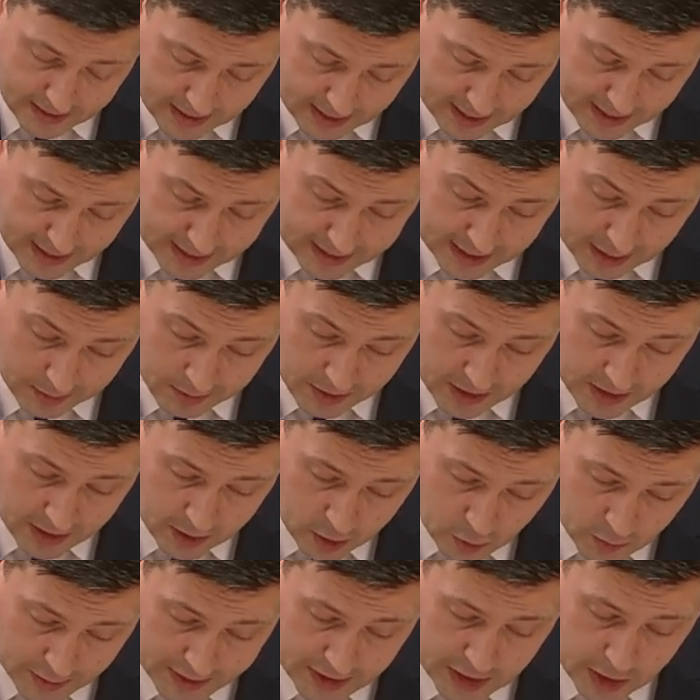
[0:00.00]
academic year
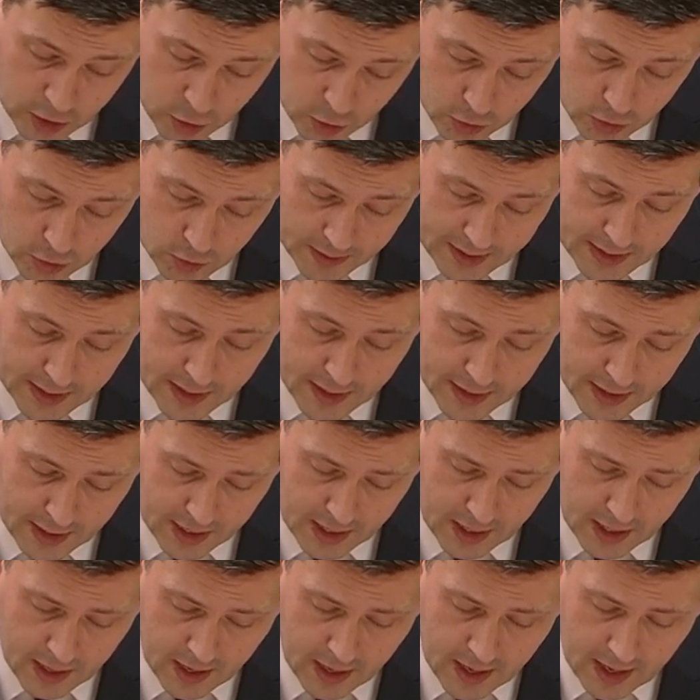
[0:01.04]

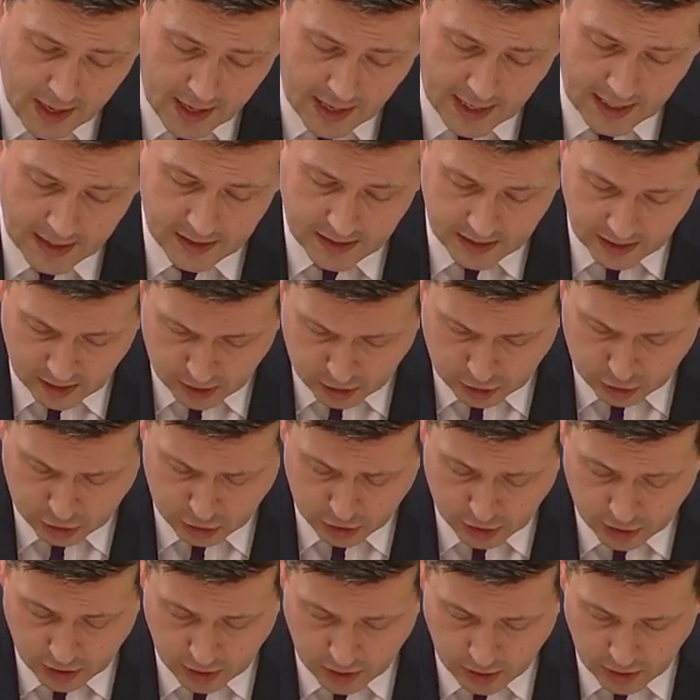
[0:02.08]
22-23 asks
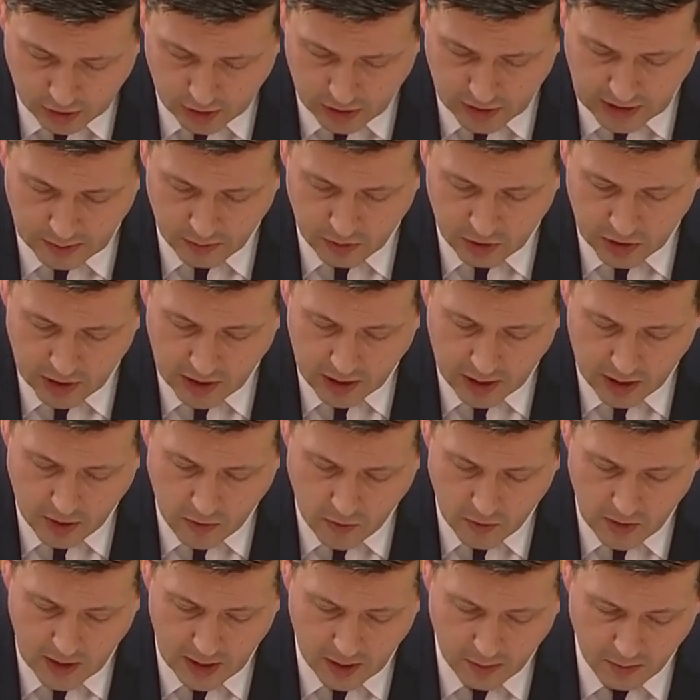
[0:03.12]
institutions to demonstrate
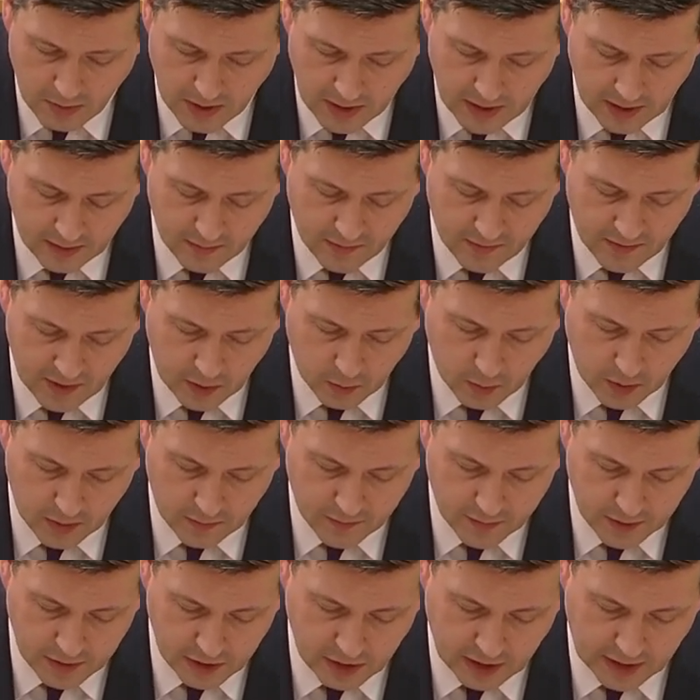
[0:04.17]
how they are meeting Fair Work
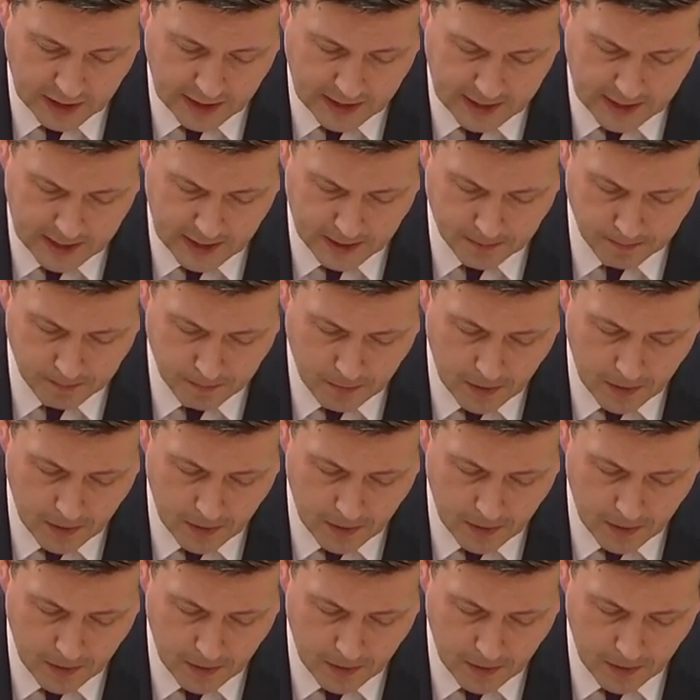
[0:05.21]
First criteria.